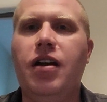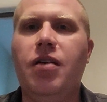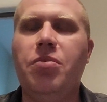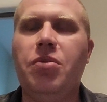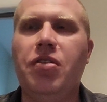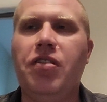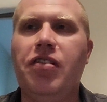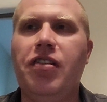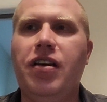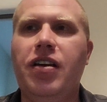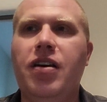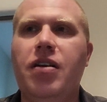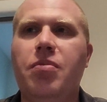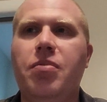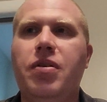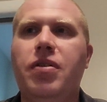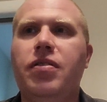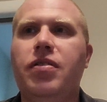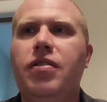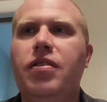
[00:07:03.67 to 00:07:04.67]
a museum
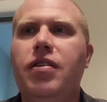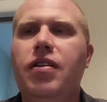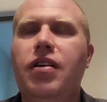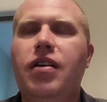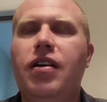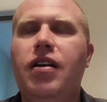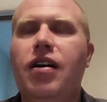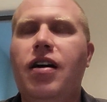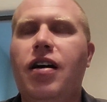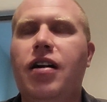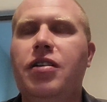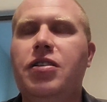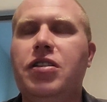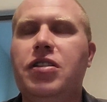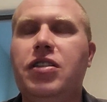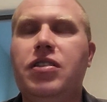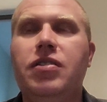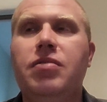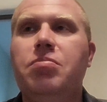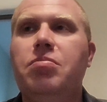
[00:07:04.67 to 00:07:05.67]
and kind of
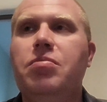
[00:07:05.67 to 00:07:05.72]
just